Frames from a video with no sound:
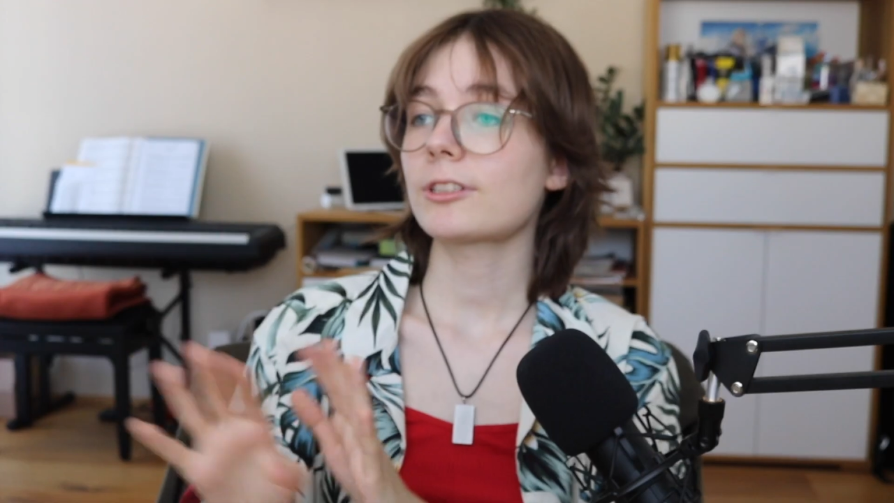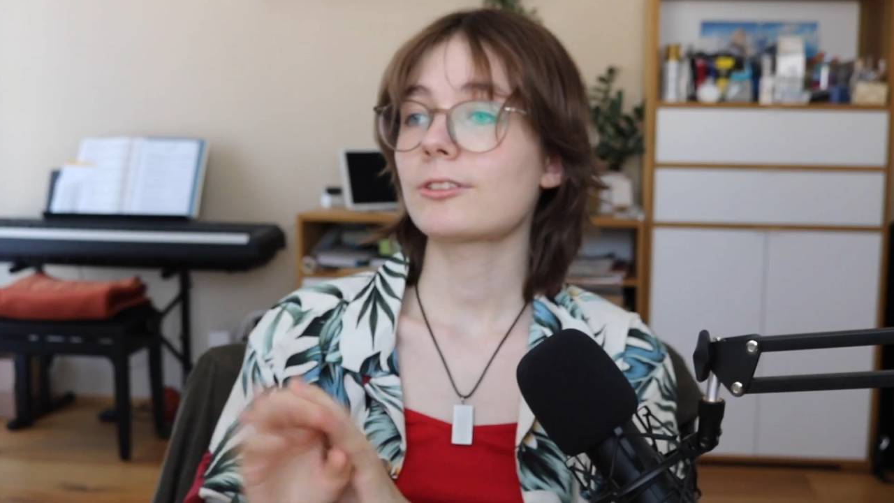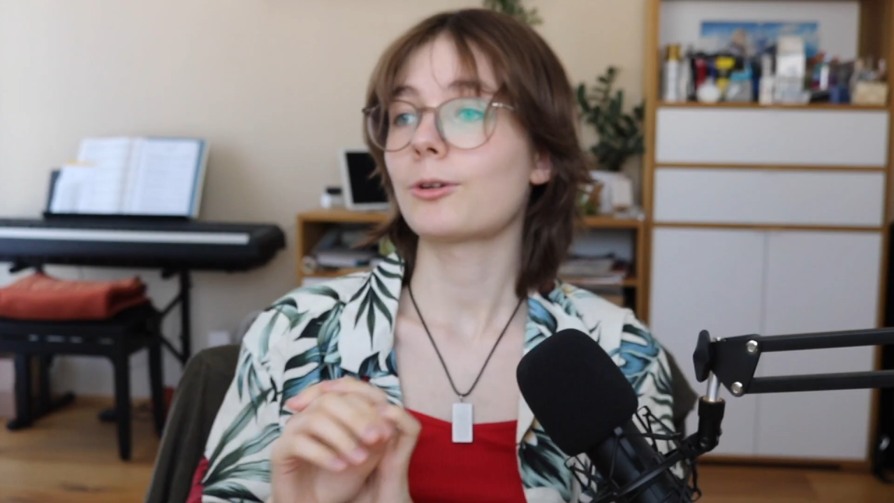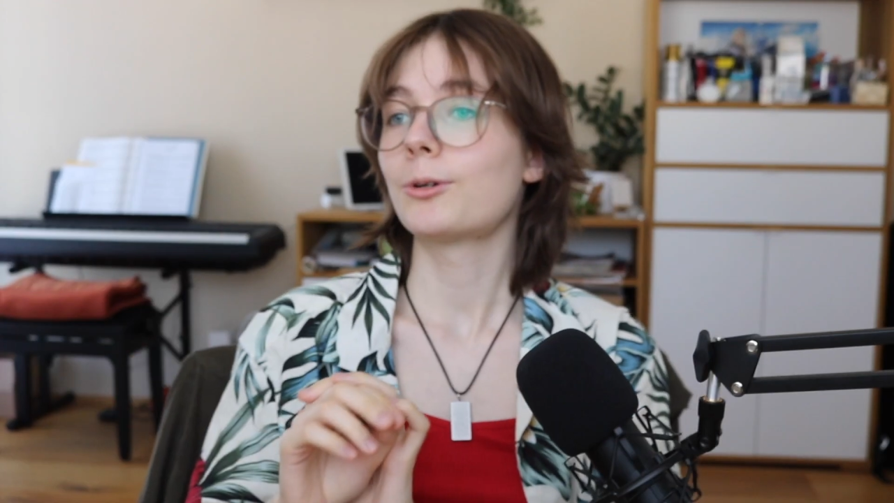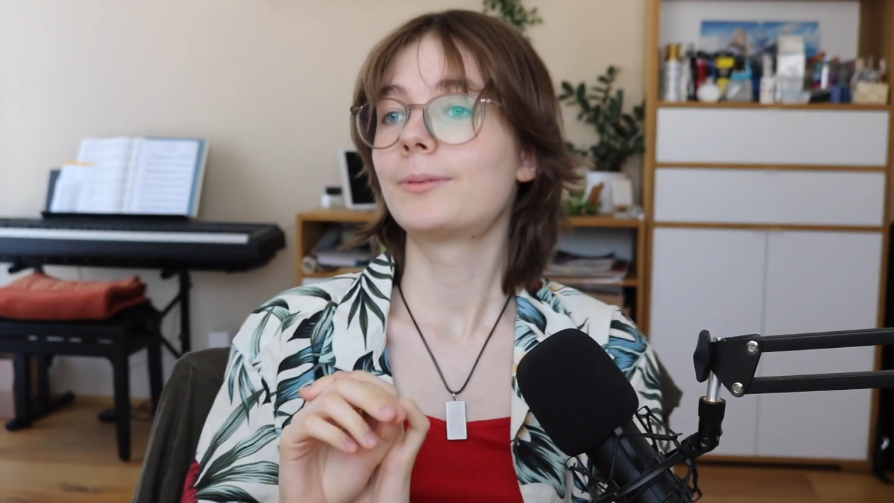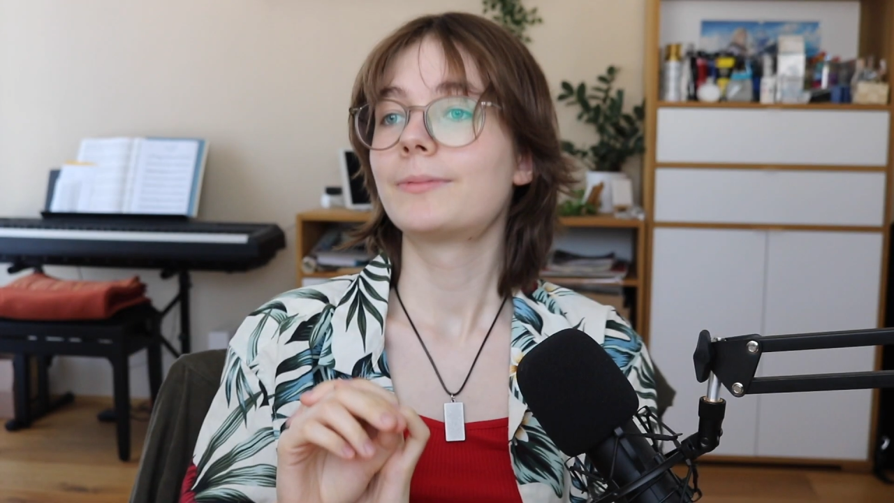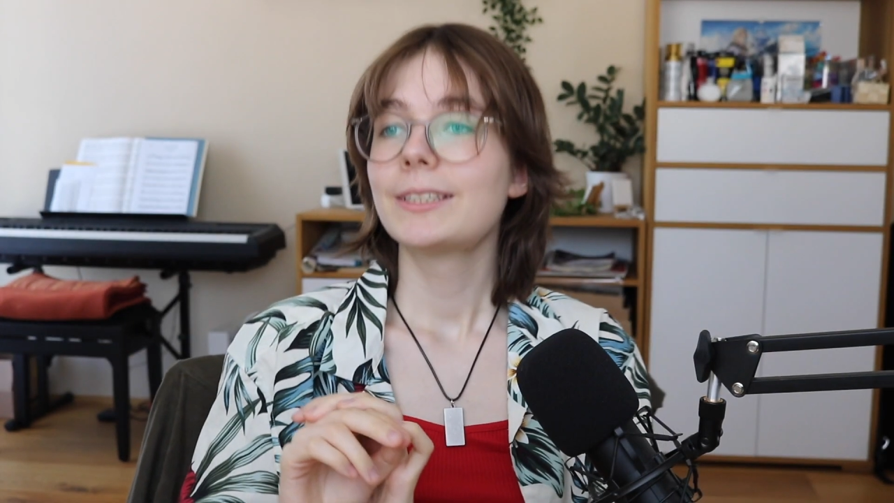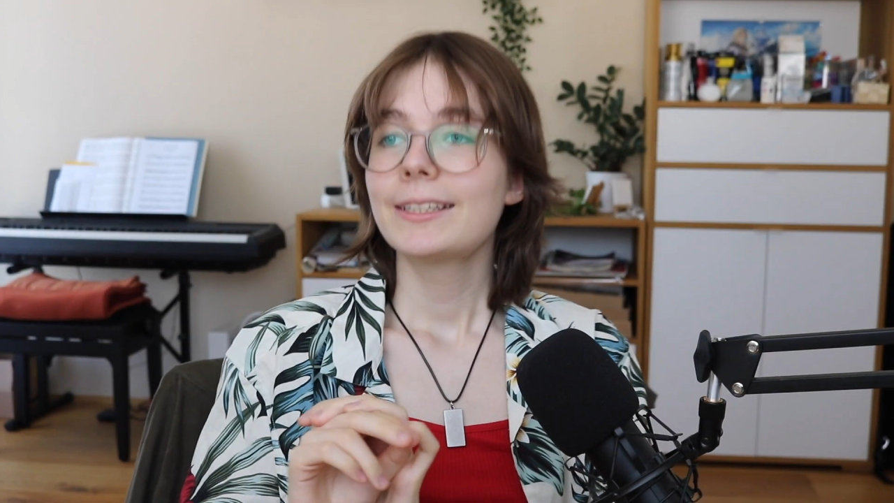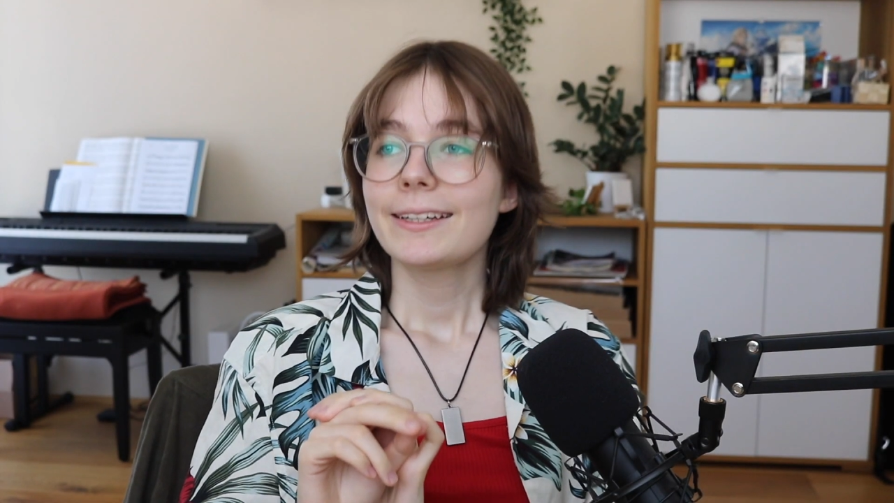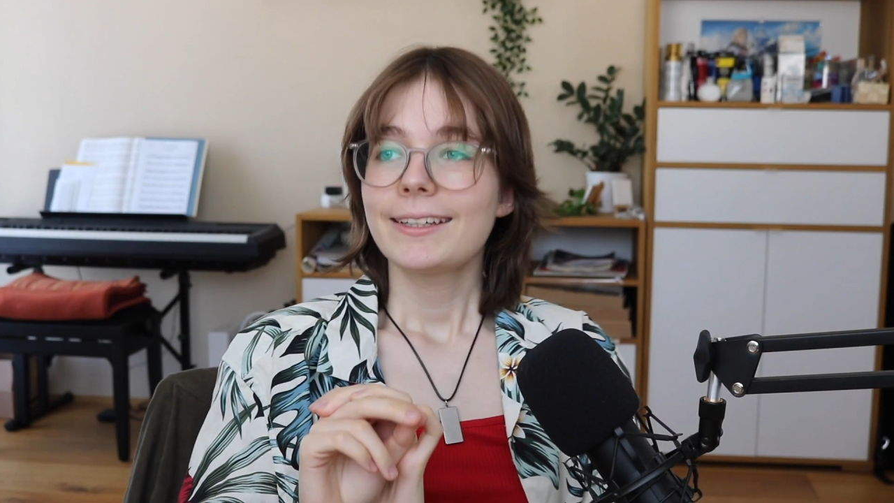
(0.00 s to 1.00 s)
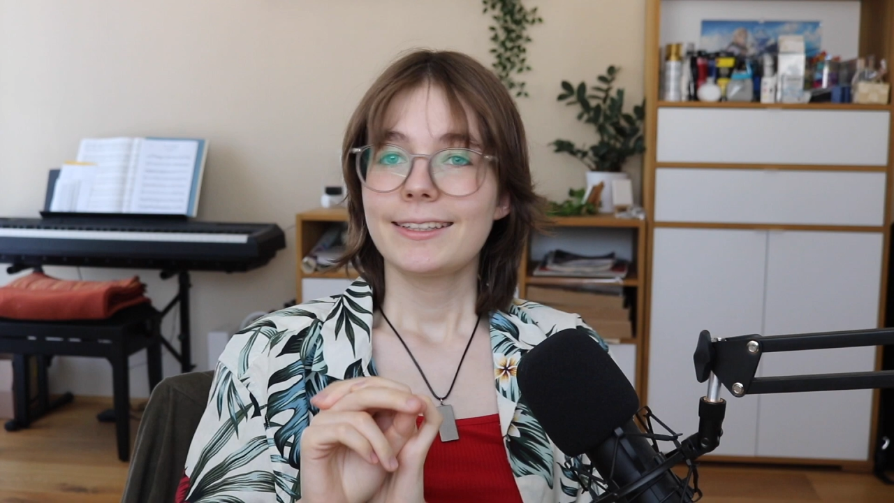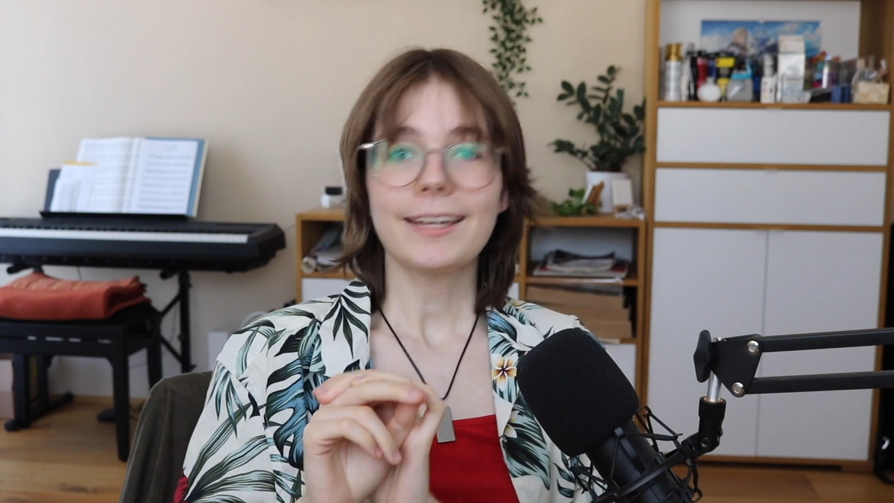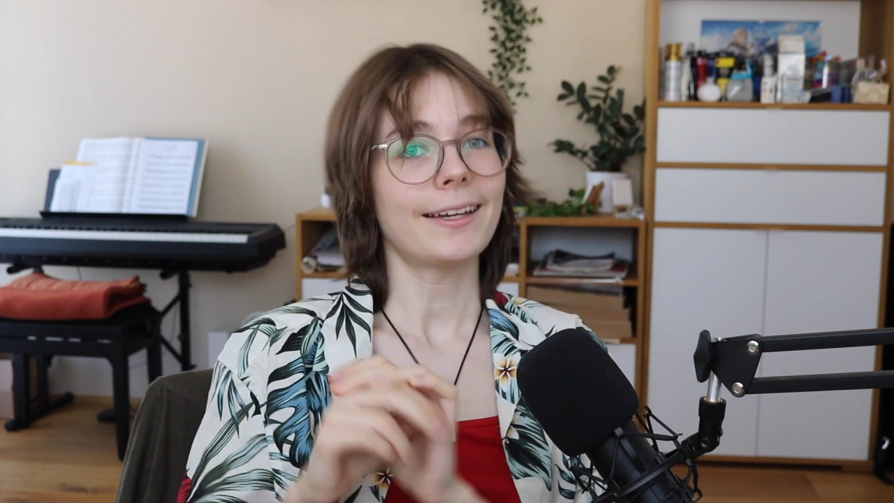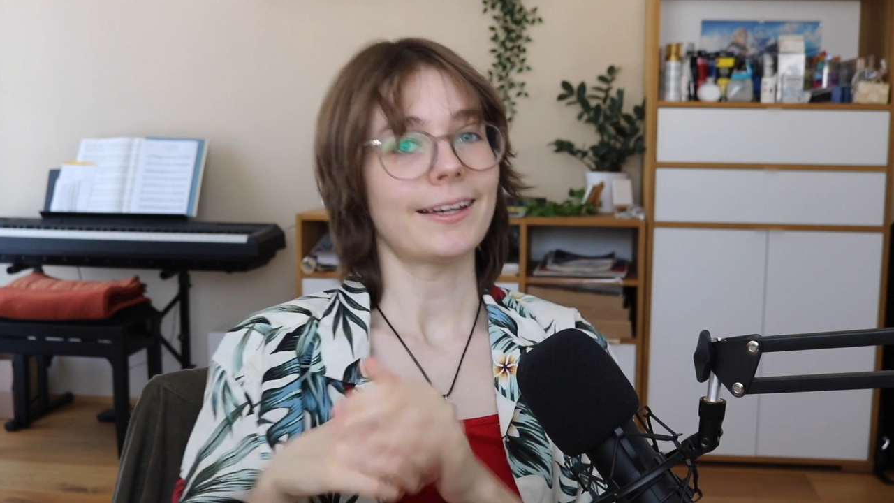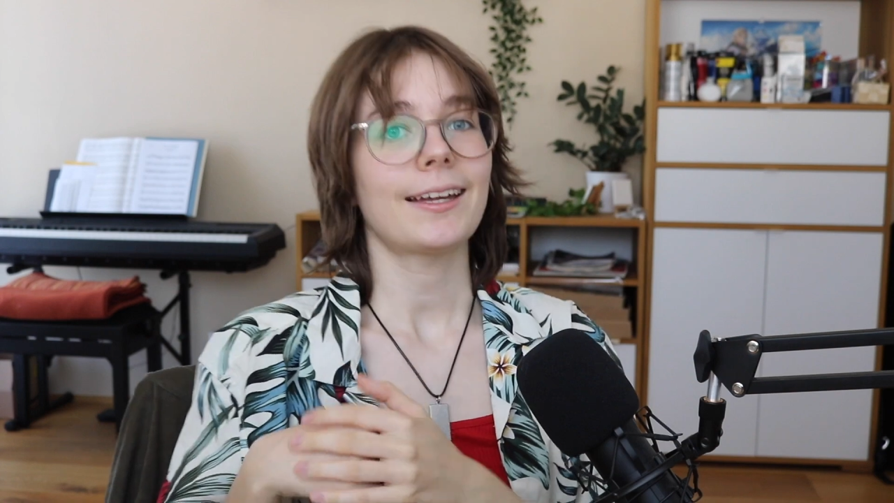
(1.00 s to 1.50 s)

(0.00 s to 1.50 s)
So yeah,